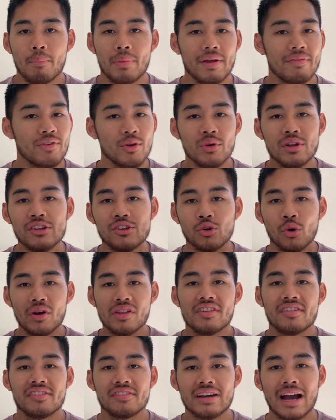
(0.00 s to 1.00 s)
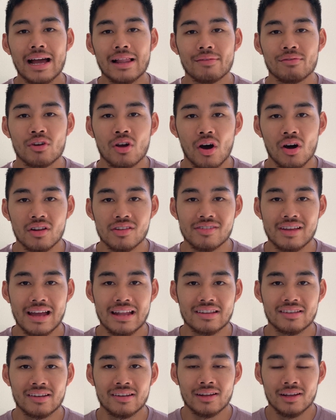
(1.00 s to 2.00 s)
But if you enjoy this style of
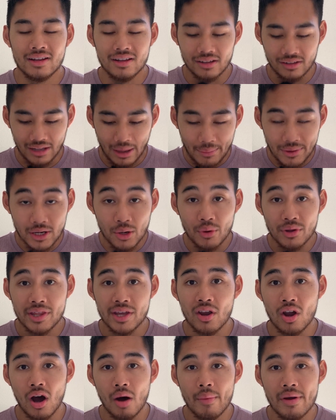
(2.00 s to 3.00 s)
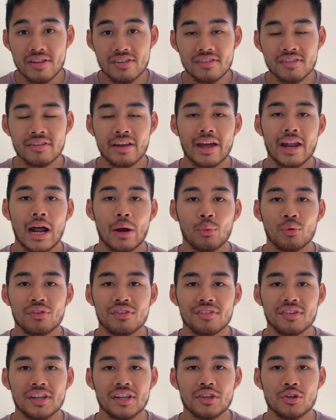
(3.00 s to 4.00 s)
content, let me know in the comments and I will
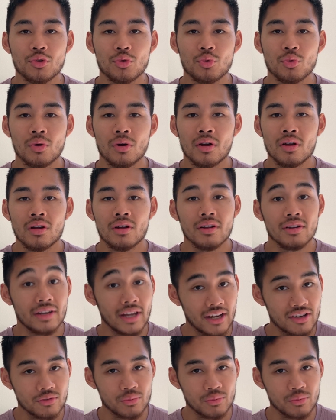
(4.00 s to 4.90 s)
see you next